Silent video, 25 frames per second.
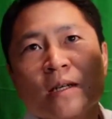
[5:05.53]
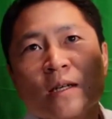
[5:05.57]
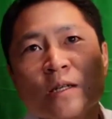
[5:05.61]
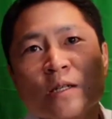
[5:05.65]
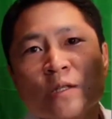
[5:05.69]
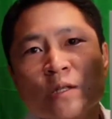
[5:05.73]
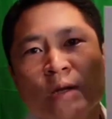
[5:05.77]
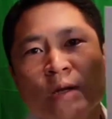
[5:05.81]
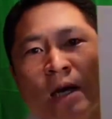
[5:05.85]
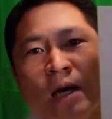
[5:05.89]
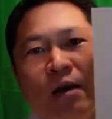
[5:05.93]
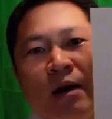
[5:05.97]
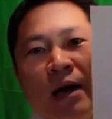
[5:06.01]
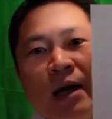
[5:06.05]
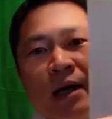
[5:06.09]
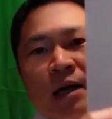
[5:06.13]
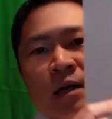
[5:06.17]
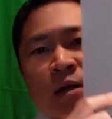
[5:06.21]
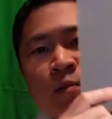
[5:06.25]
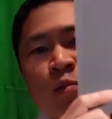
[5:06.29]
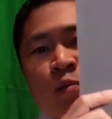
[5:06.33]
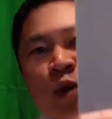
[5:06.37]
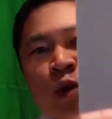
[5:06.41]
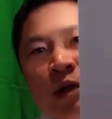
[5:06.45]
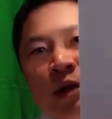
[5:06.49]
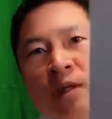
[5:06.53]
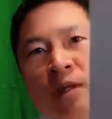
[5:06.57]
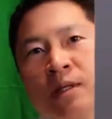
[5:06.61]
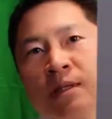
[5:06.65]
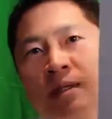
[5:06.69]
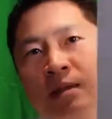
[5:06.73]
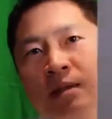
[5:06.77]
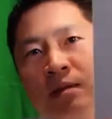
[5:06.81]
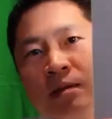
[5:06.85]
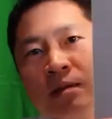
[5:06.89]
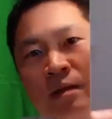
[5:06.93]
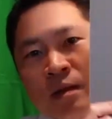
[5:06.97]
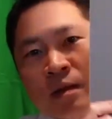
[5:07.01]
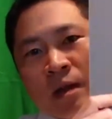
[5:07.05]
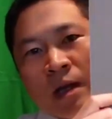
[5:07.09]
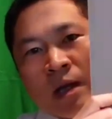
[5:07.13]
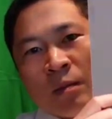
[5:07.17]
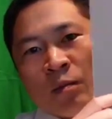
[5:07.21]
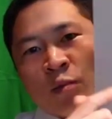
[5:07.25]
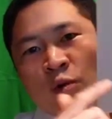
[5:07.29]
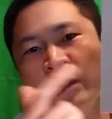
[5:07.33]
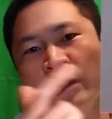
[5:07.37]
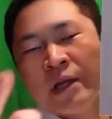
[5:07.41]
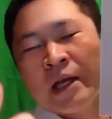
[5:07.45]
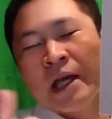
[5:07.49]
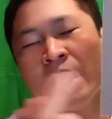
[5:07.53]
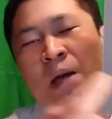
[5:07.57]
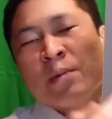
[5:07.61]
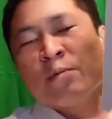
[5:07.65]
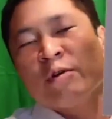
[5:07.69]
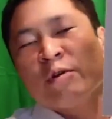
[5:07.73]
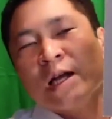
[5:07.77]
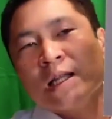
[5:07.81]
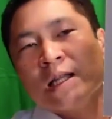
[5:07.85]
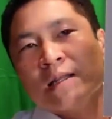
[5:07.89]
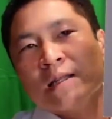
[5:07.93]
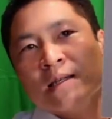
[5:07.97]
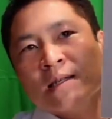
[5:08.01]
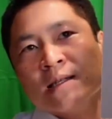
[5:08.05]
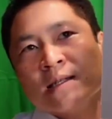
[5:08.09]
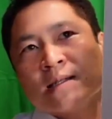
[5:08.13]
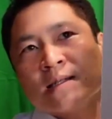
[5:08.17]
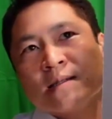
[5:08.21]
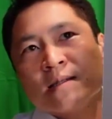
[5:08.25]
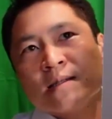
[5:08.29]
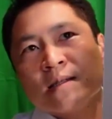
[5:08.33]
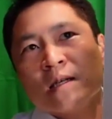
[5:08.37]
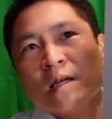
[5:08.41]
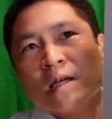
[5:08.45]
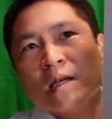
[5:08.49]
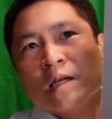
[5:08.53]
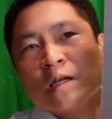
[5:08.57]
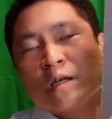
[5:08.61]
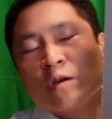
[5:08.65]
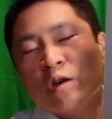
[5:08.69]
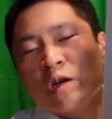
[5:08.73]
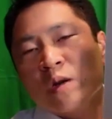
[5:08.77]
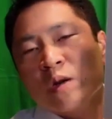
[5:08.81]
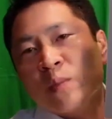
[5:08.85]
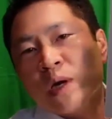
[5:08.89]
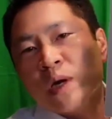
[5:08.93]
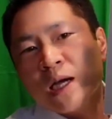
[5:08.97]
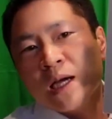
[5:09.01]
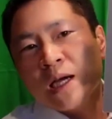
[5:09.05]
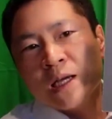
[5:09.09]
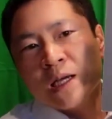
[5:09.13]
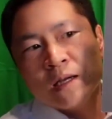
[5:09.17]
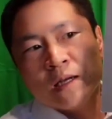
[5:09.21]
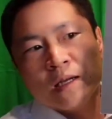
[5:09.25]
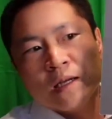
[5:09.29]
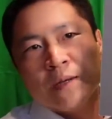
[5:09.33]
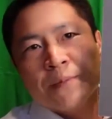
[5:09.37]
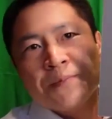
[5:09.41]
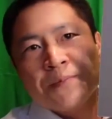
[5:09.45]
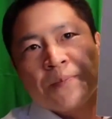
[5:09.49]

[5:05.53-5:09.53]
So now I can point the camera at this, go to my